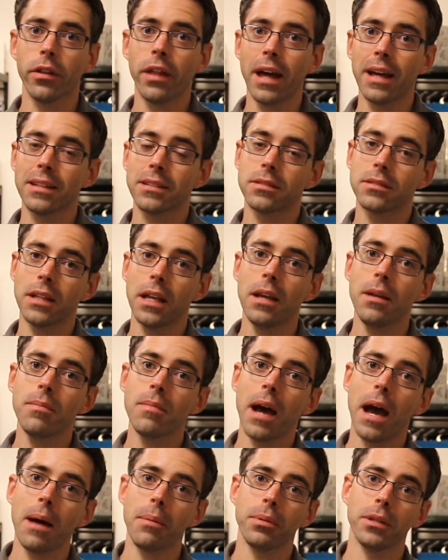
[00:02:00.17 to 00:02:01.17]
that
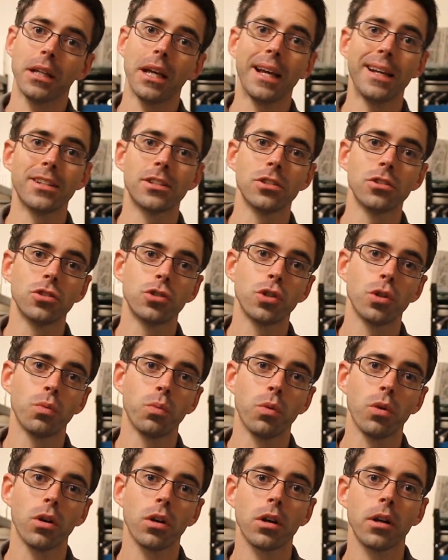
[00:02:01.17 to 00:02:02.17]
same application should
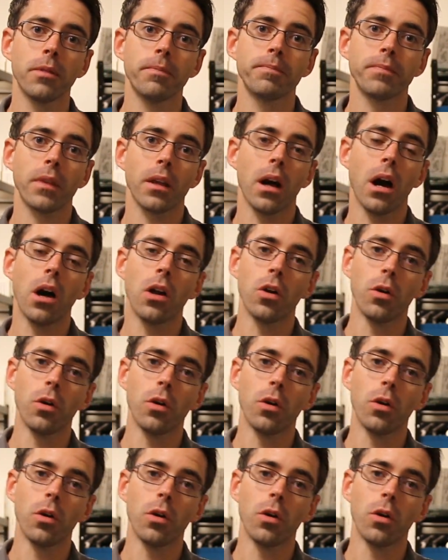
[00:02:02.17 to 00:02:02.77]
work on